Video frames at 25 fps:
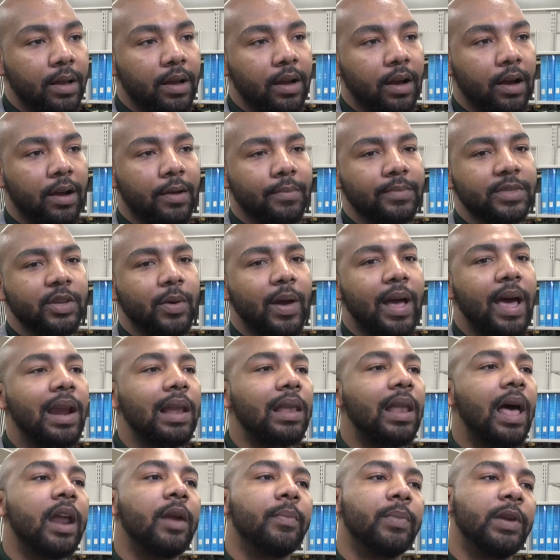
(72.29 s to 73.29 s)
Um, so I had a
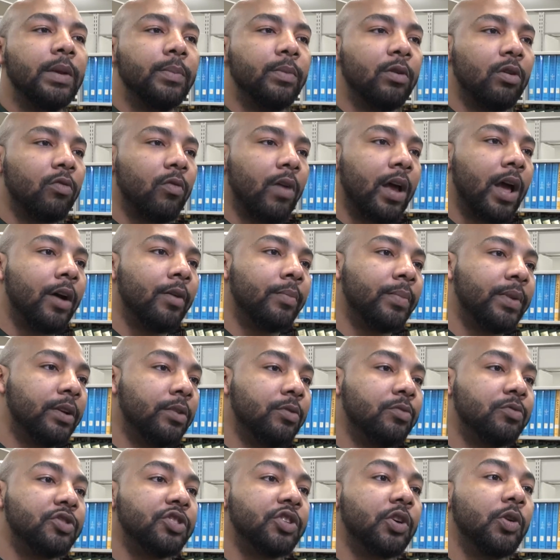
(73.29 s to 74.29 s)
lot of people around me
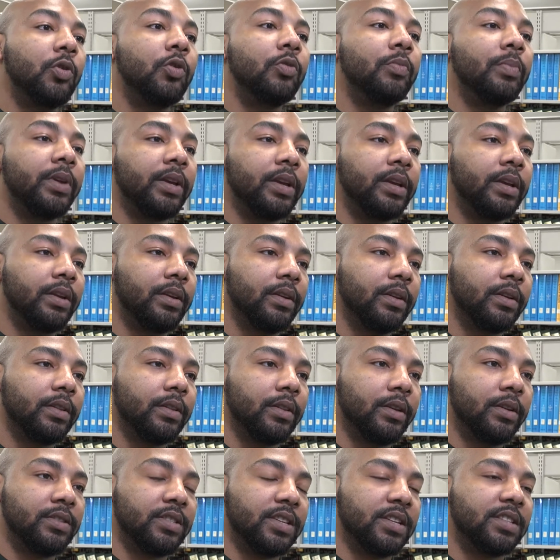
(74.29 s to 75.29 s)
who showed me
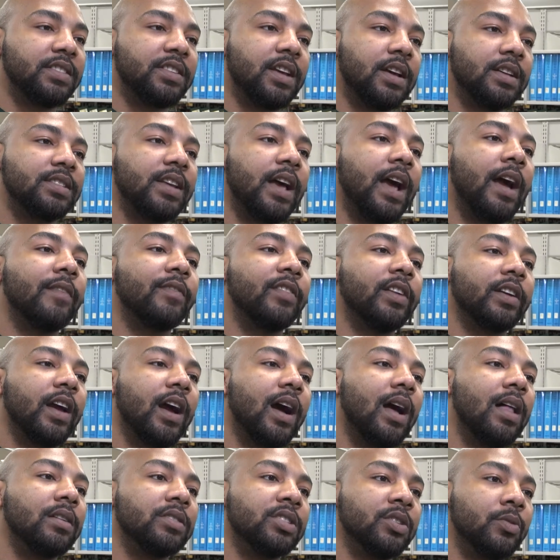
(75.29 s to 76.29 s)
the success after
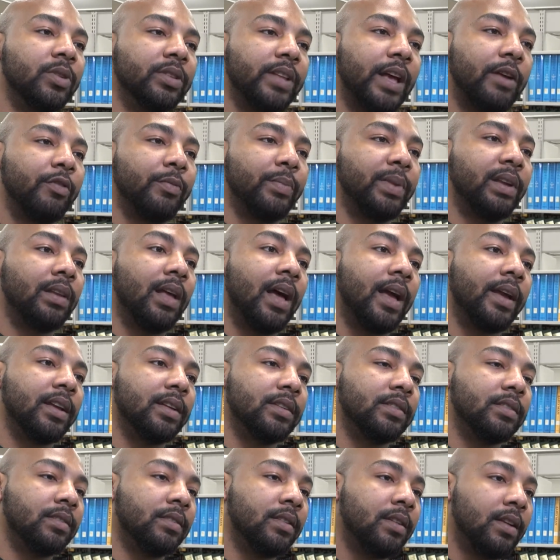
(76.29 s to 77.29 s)
college and what that would be like.
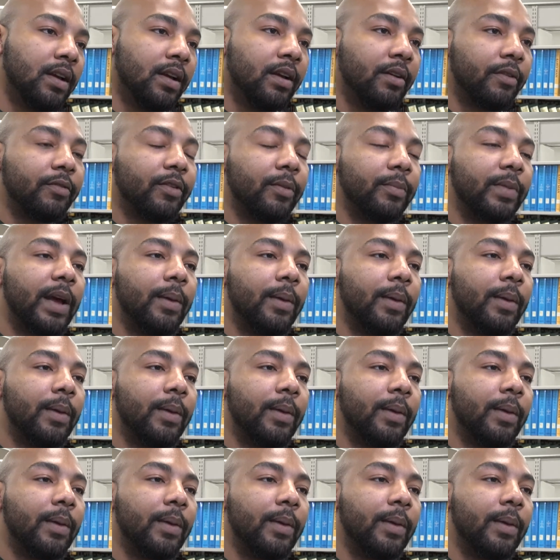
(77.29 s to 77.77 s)
And from